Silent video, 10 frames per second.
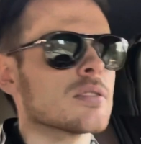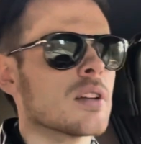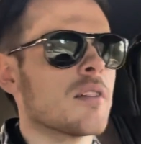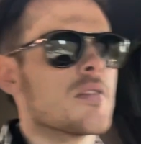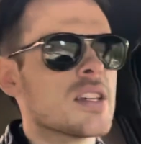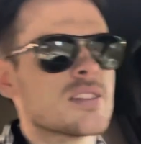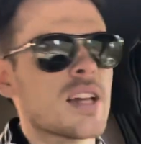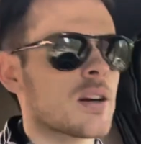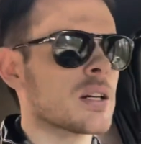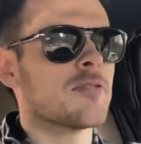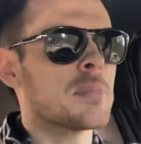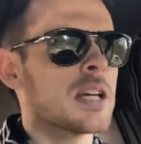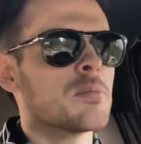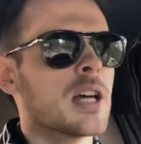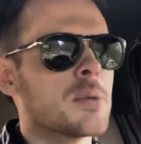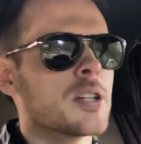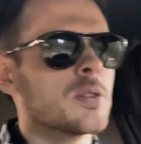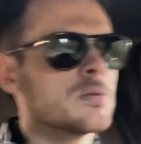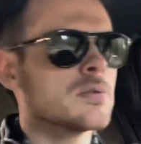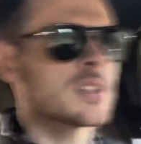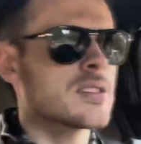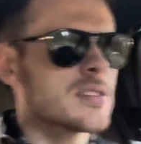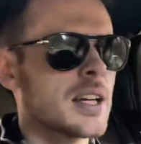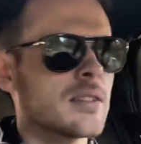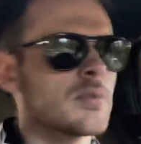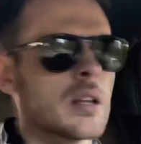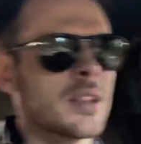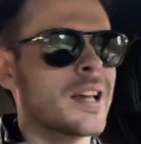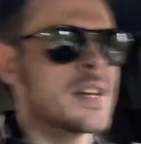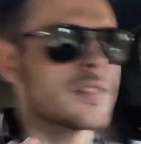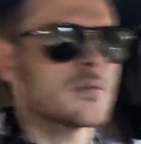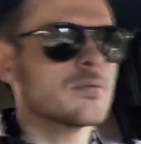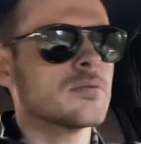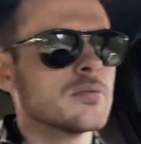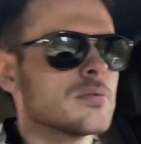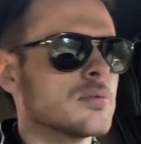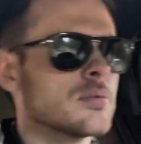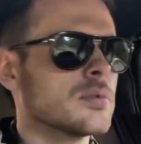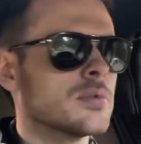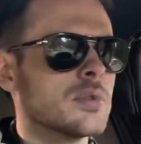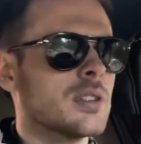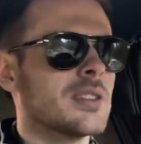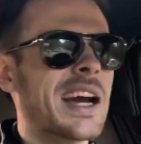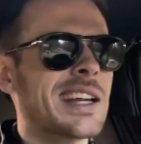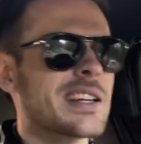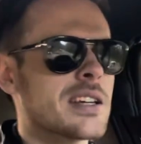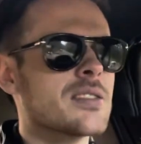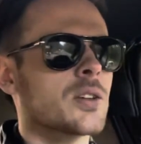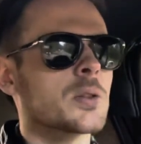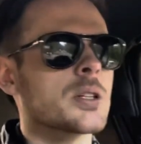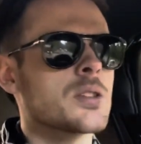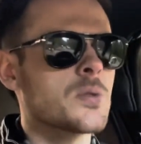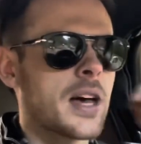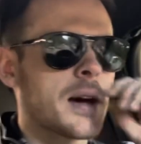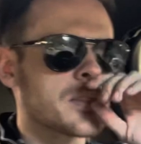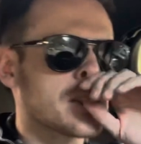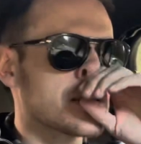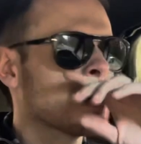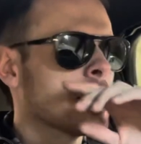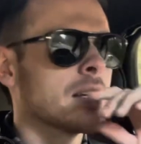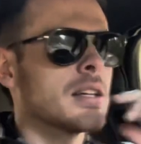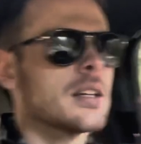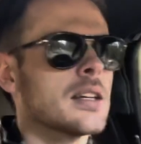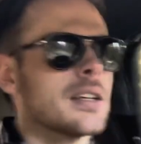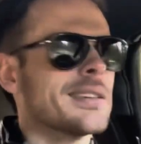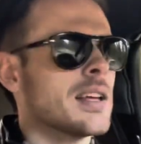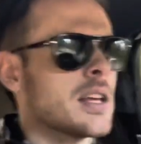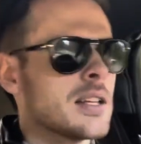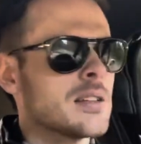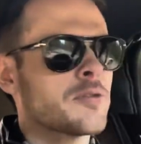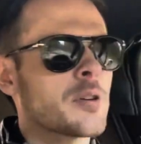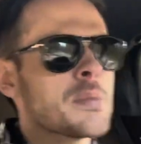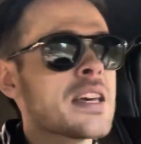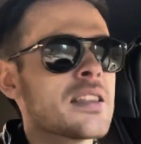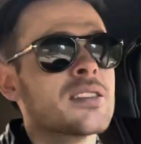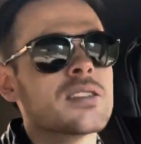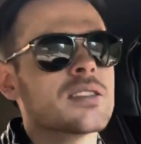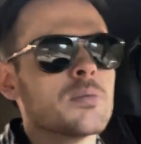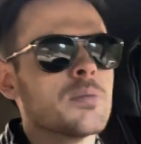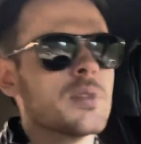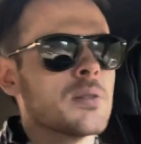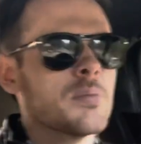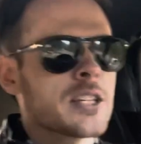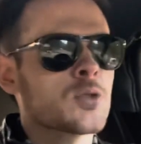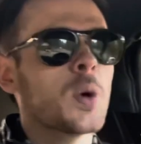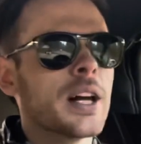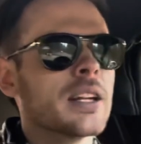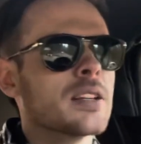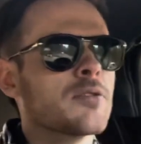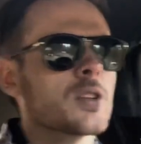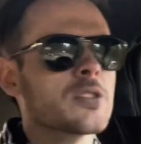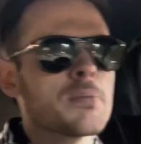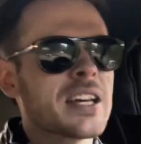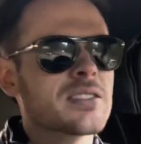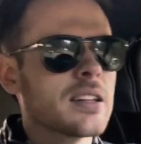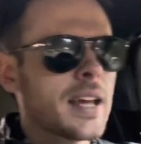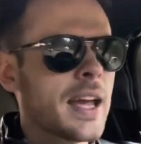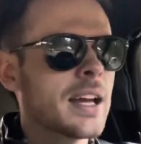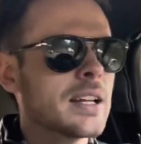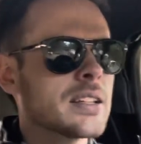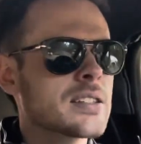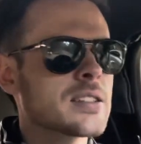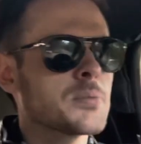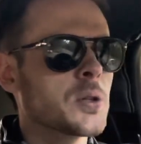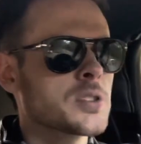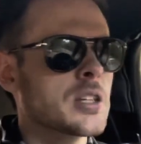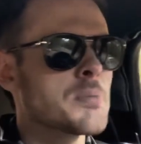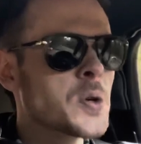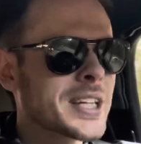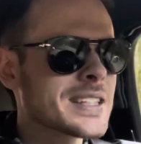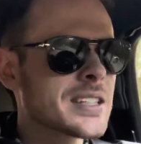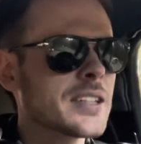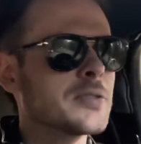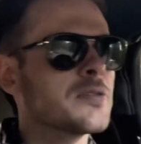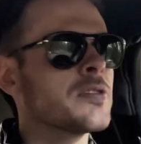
of this era of BMW, let's say late 90s, early 2000s, for me, this is the best one. It feels the best in hand. It's the most communicative.